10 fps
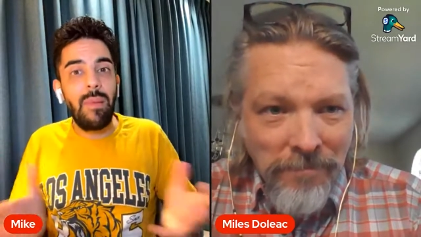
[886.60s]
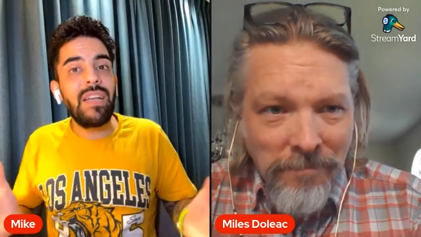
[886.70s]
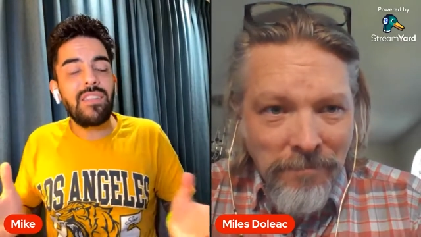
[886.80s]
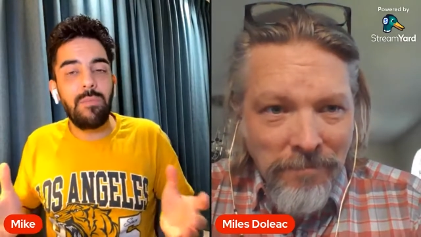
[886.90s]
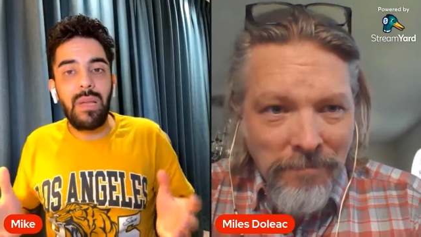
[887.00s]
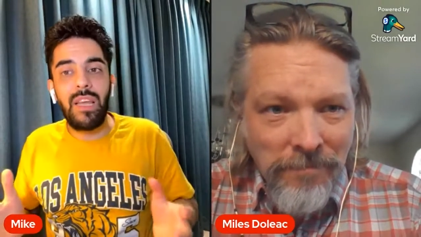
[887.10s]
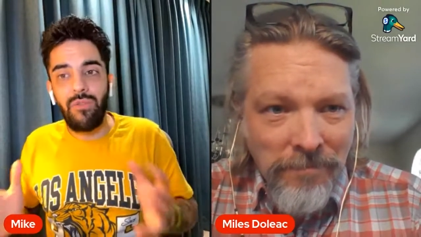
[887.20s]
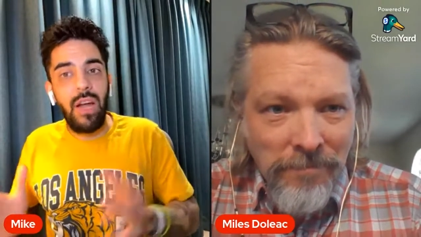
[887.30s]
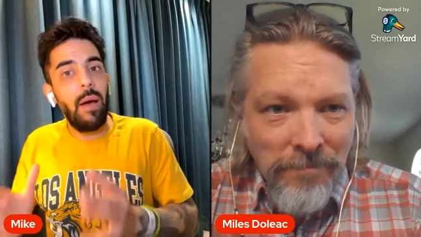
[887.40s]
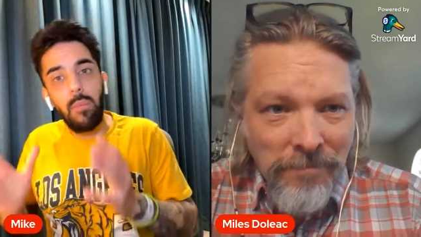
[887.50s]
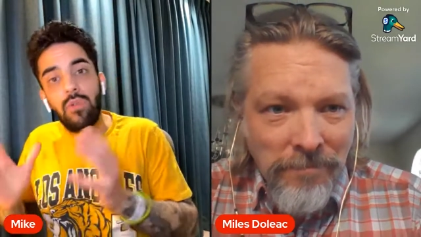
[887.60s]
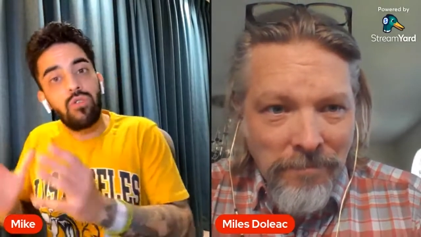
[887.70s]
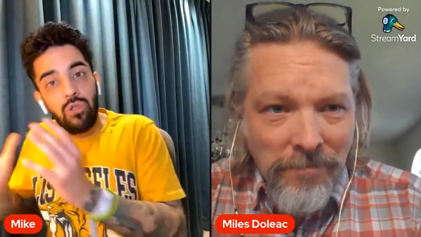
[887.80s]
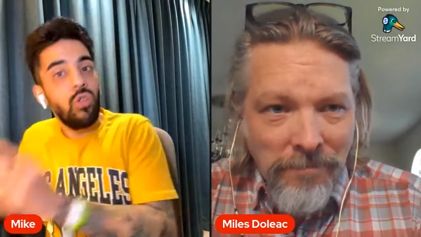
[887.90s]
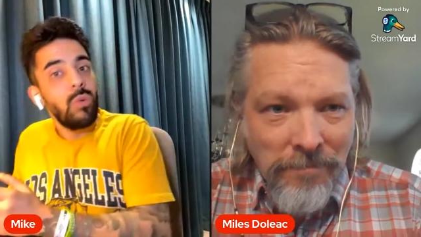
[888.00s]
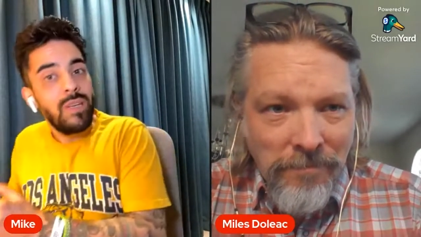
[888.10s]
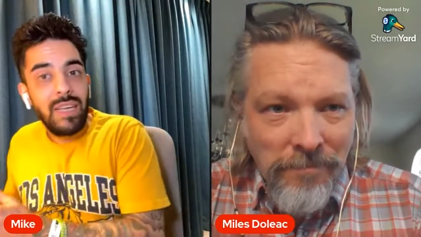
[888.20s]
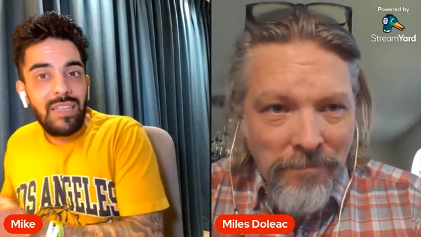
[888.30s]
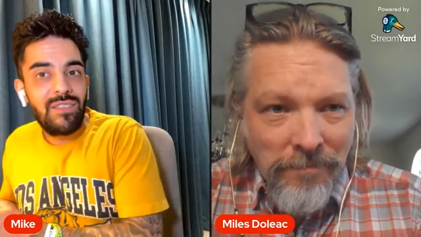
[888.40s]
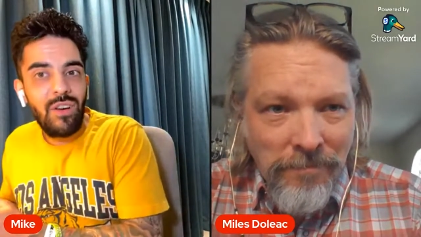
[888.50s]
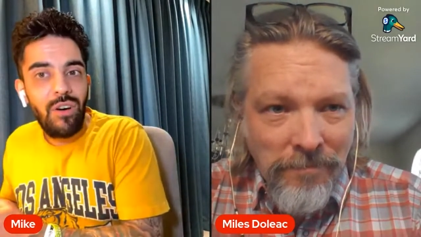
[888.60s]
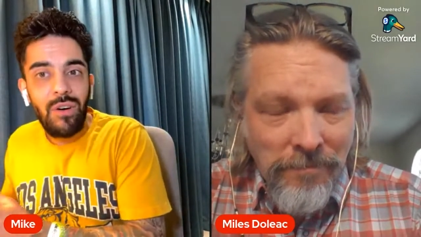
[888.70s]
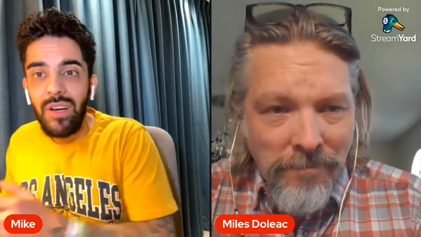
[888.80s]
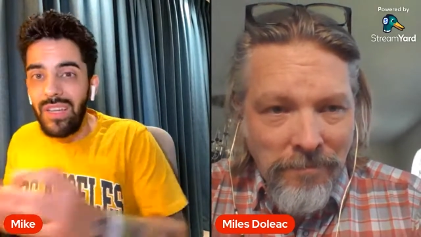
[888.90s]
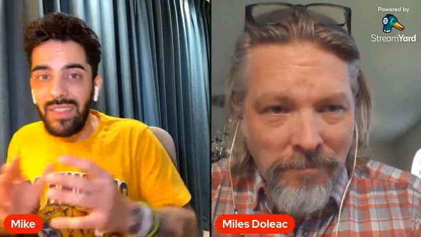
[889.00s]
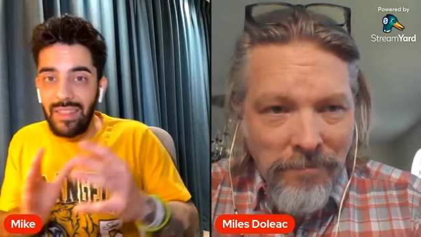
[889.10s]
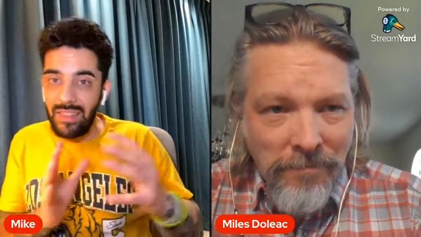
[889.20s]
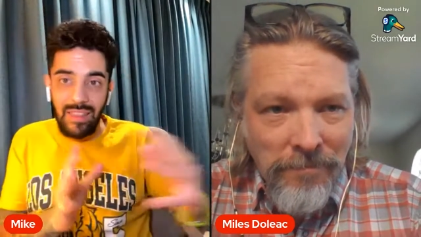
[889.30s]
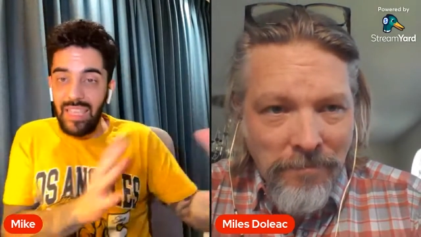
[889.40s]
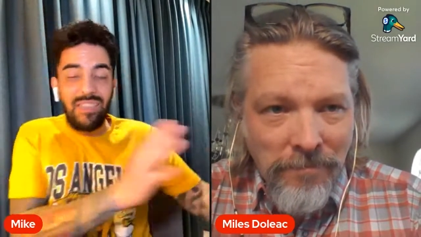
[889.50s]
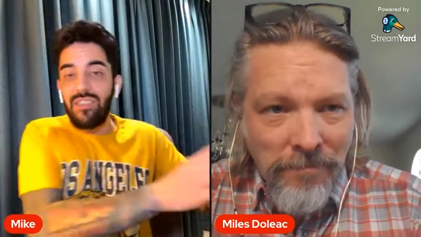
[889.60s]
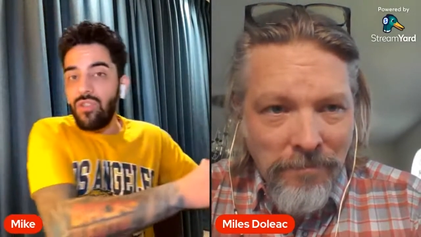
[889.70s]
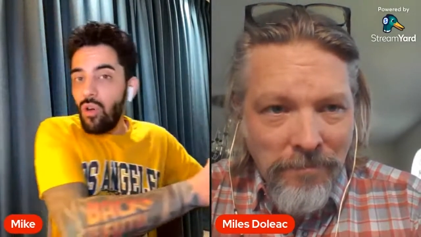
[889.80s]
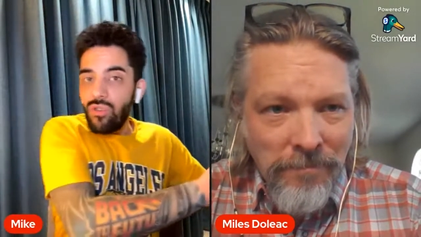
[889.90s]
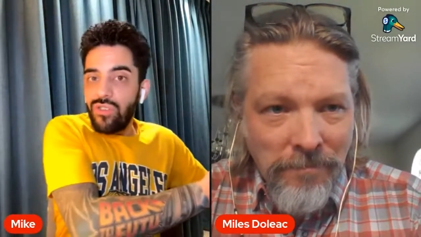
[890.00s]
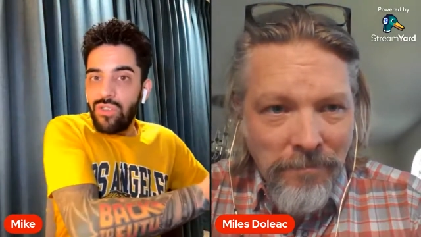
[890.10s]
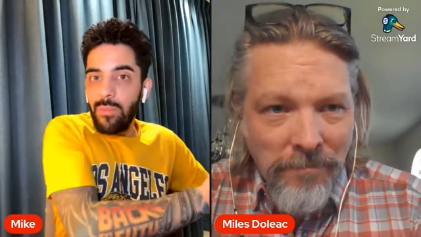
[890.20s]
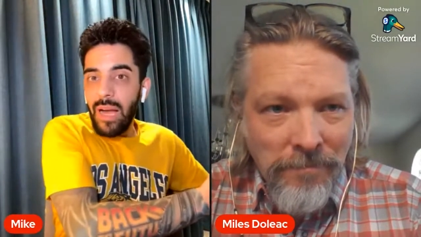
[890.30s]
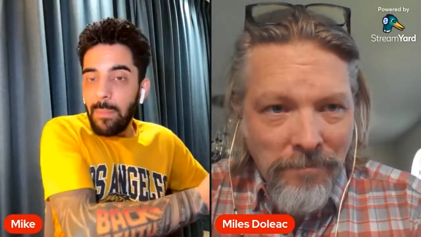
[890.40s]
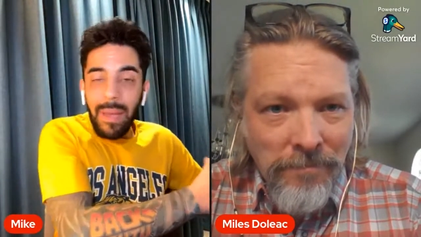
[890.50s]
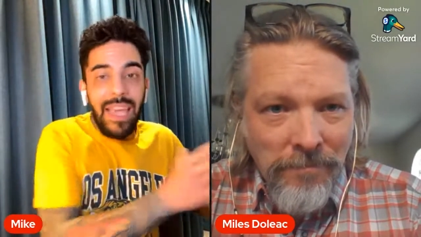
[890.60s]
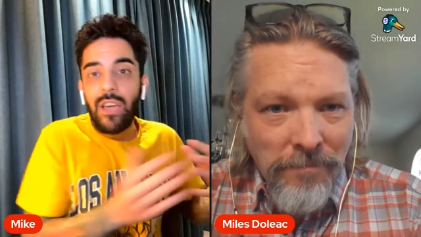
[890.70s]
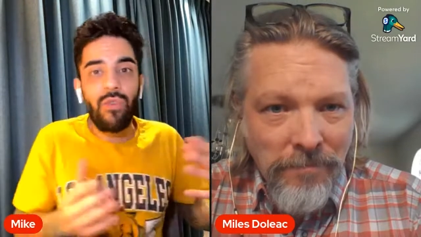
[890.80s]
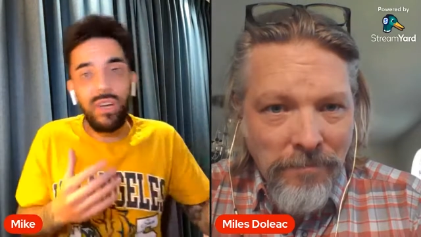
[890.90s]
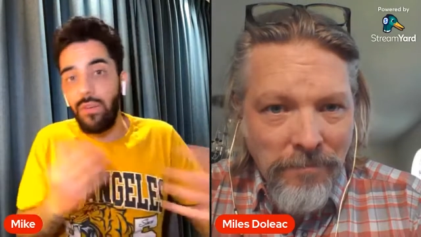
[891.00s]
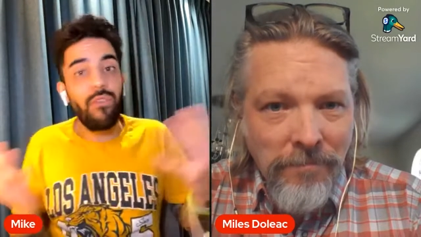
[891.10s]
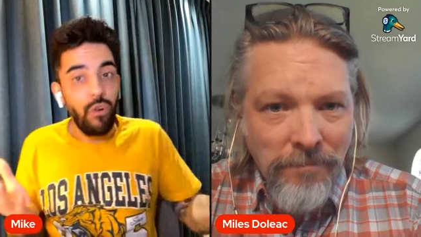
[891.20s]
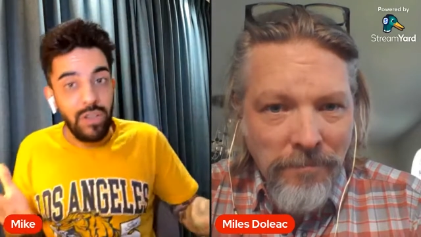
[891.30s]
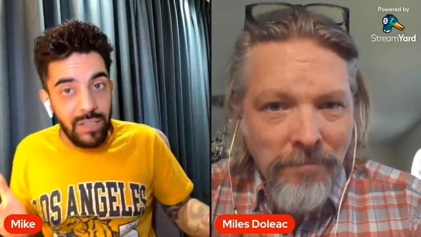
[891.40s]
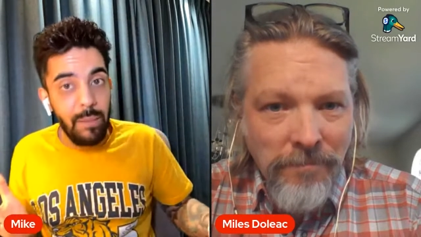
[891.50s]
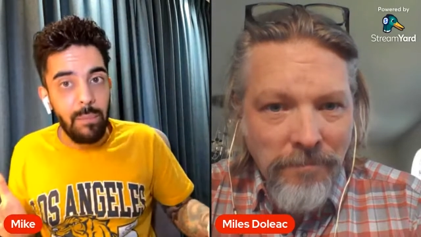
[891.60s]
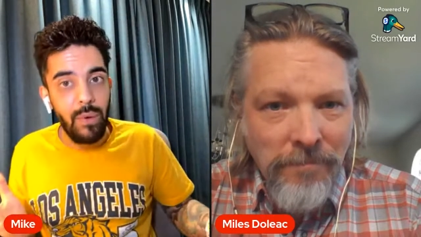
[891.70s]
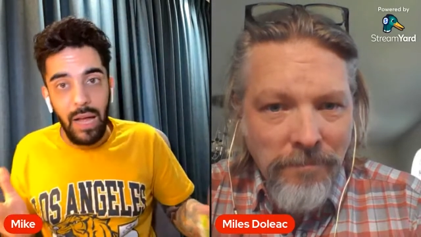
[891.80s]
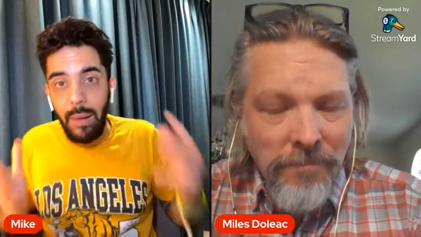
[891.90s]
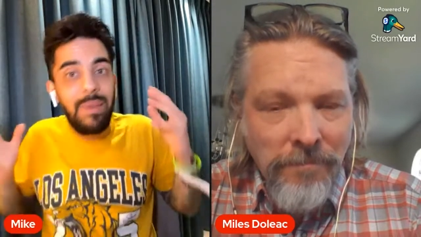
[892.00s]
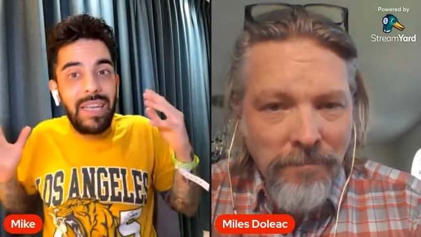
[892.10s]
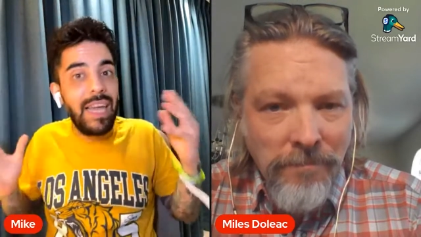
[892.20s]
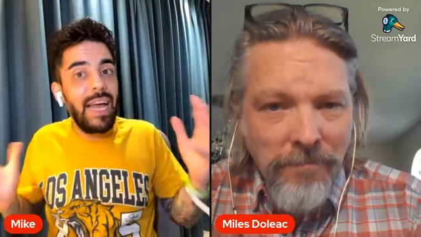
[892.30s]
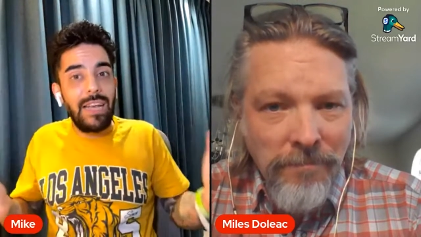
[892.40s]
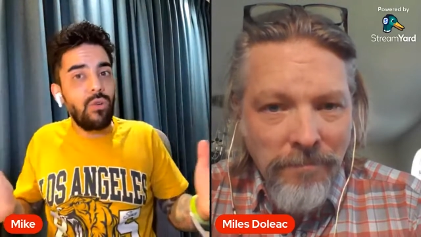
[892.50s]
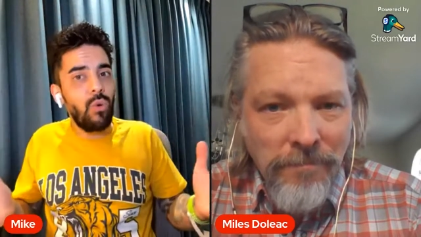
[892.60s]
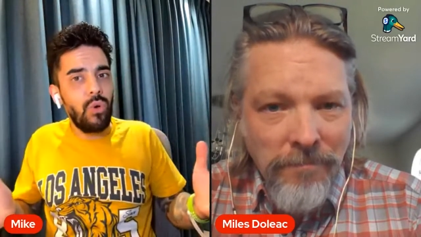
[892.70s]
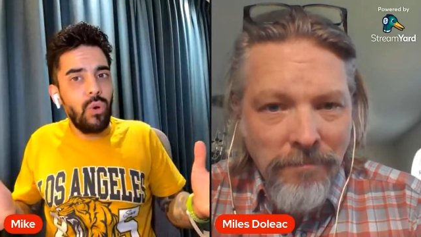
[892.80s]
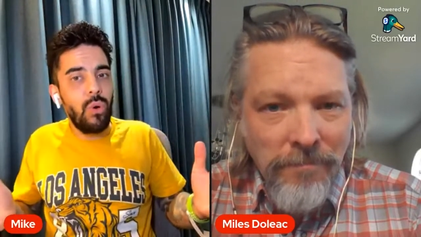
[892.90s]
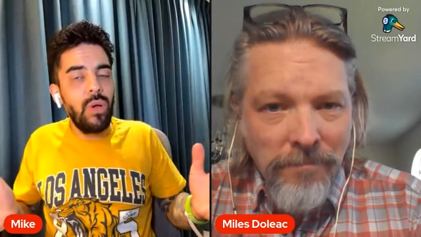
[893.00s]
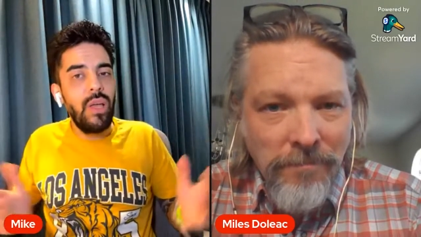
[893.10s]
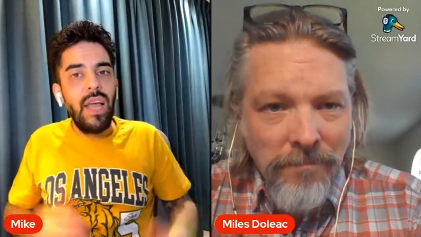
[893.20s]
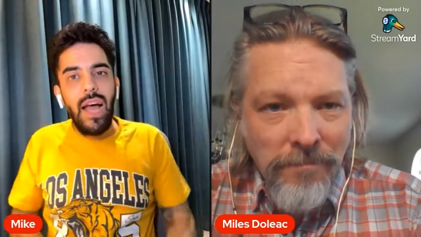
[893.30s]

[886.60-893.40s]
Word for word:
Speaker 1: have a mindset being like, right, I'm not doing this, or this is not to my pay grade, for example. I mean, again, I don't know.